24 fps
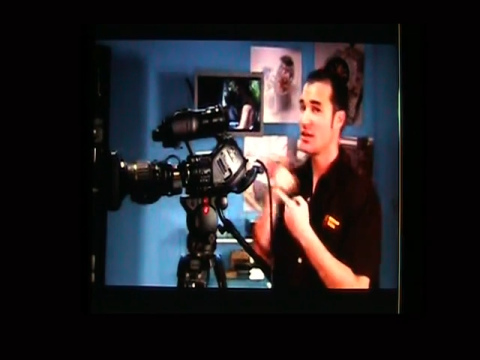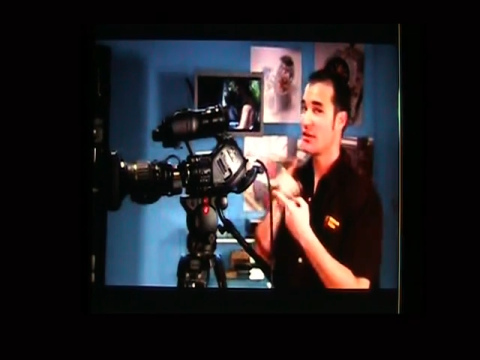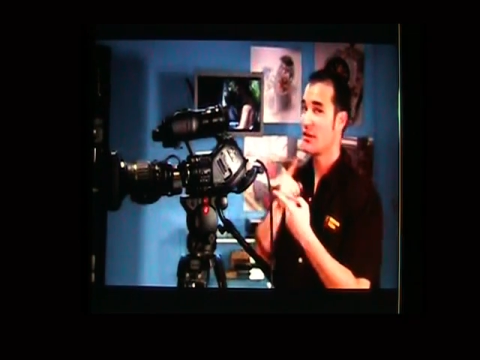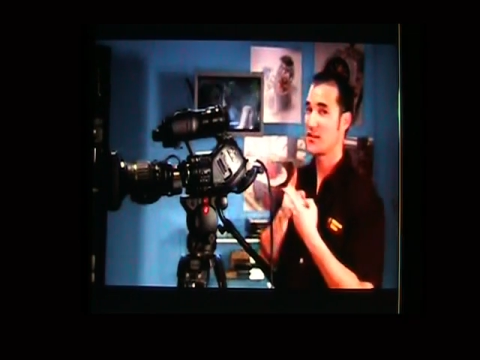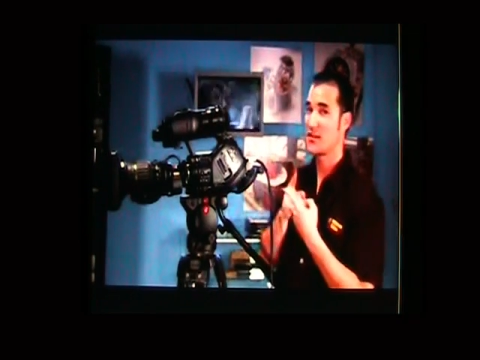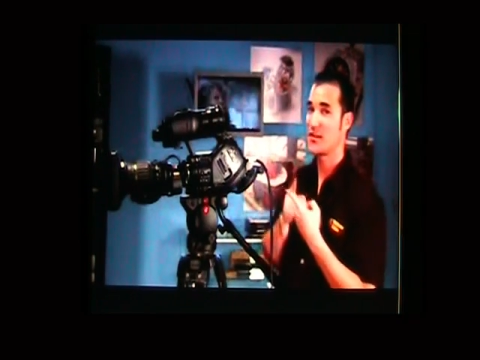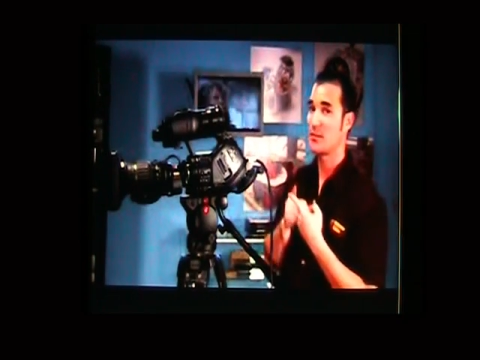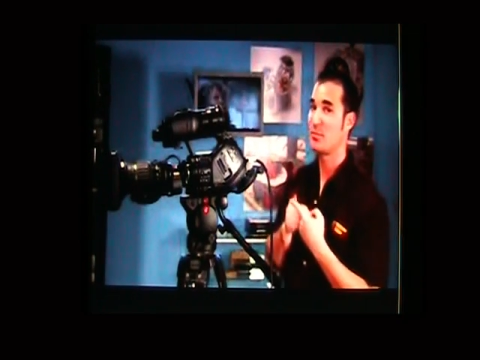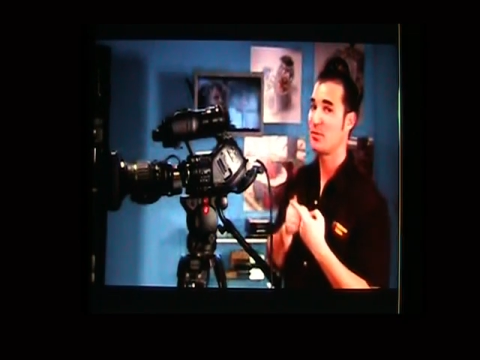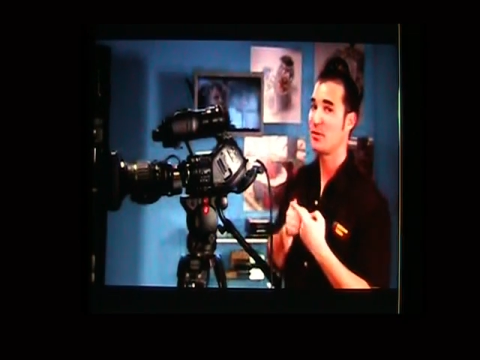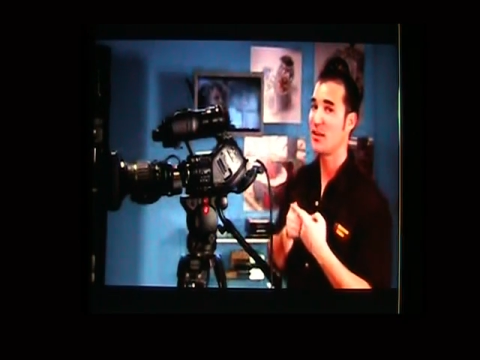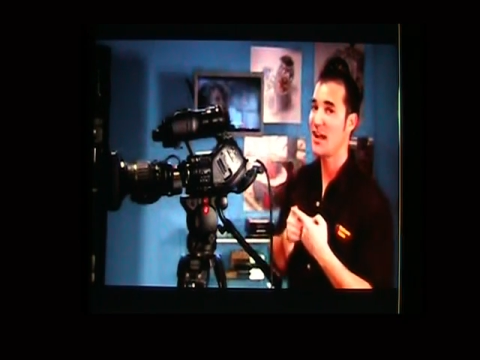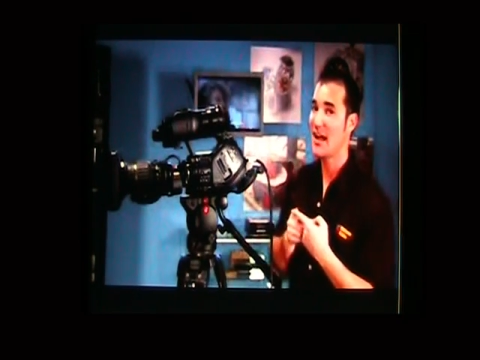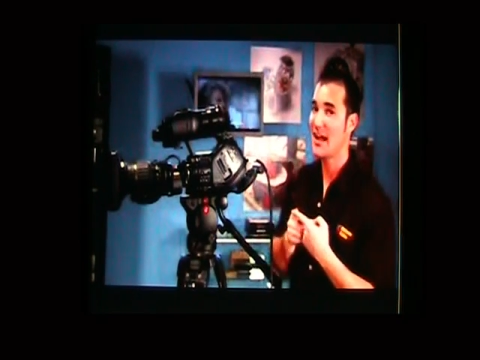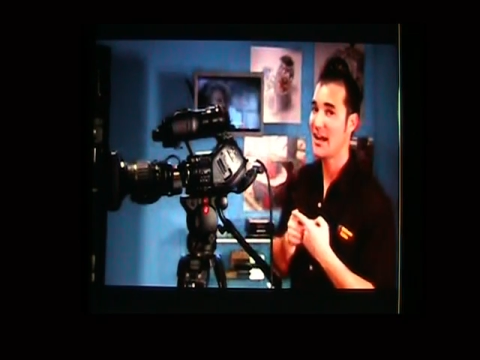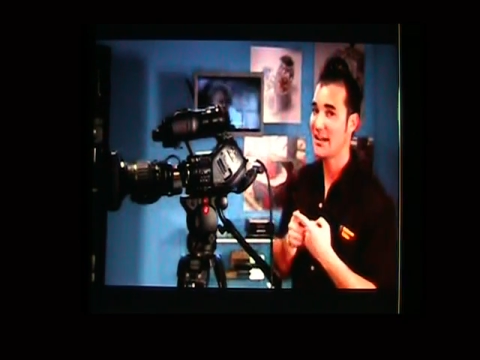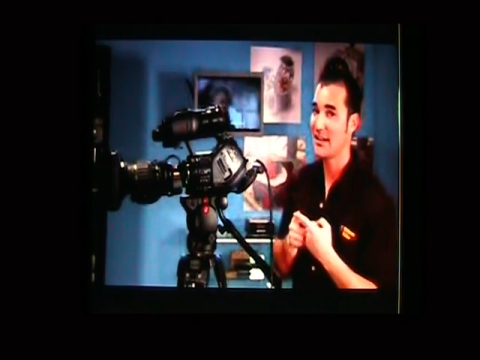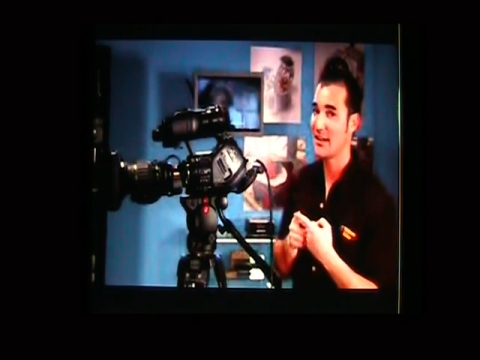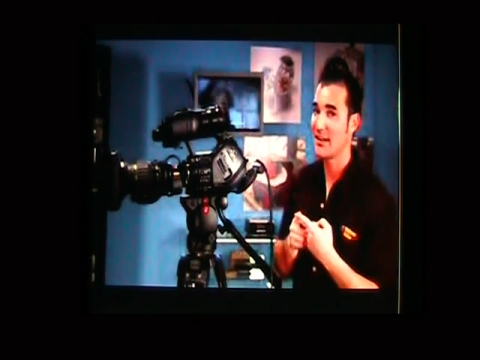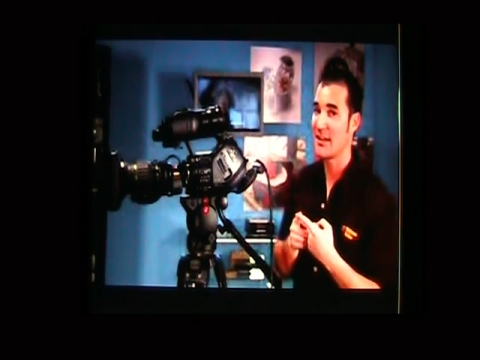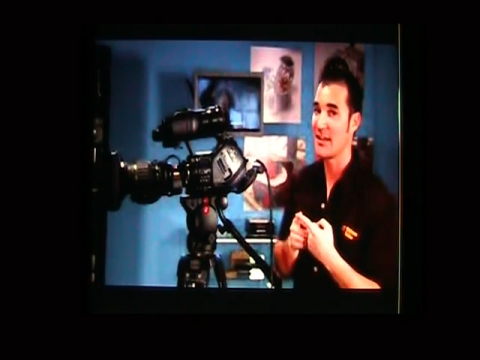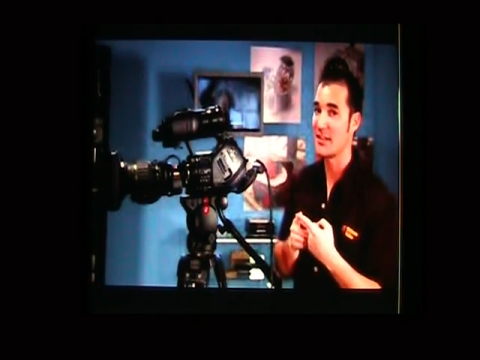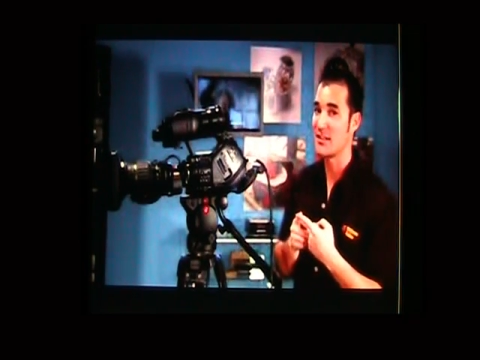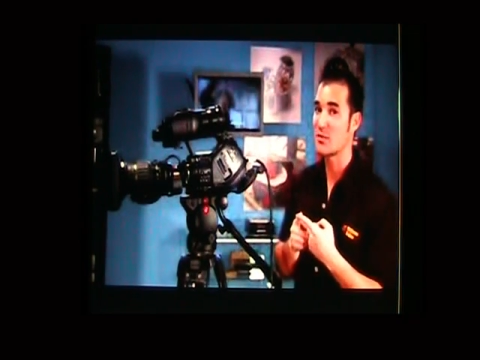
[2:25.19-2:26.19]
the
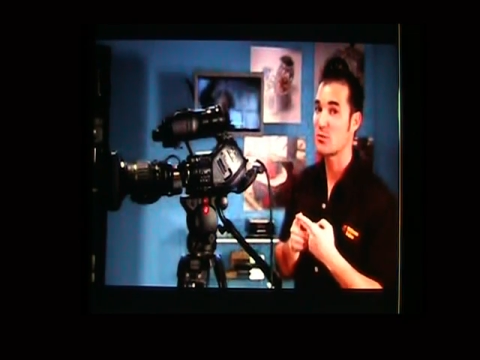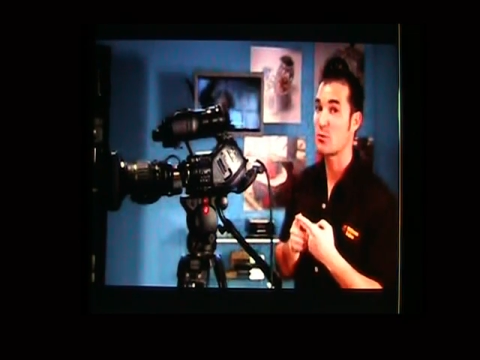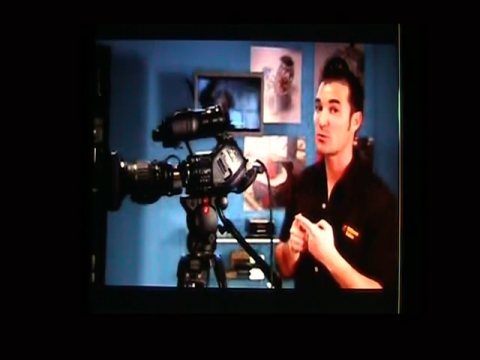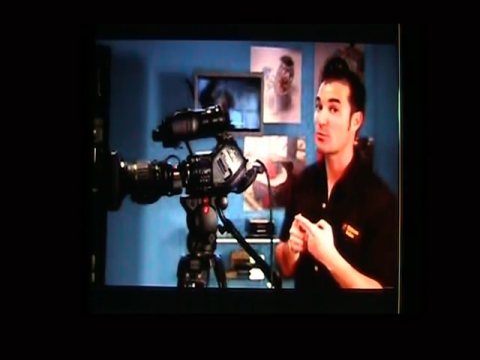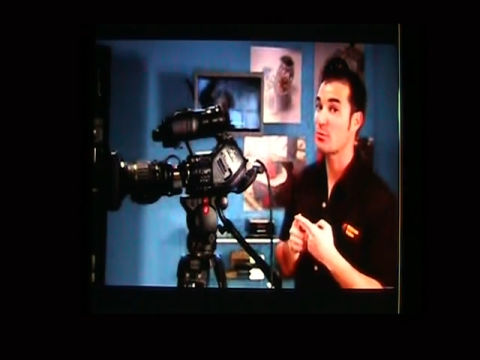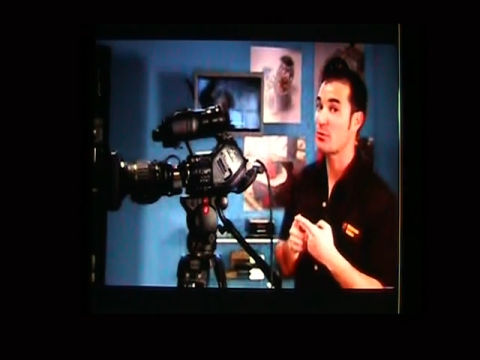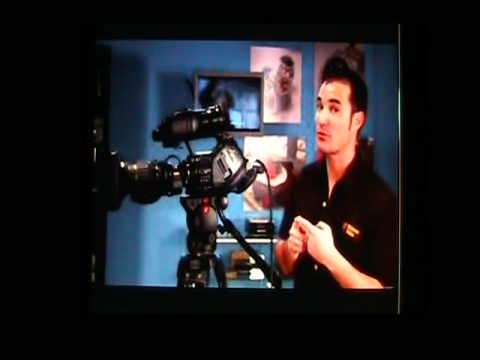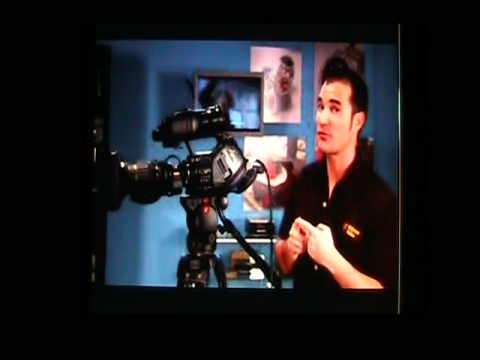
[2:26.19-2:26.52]
supplied lens with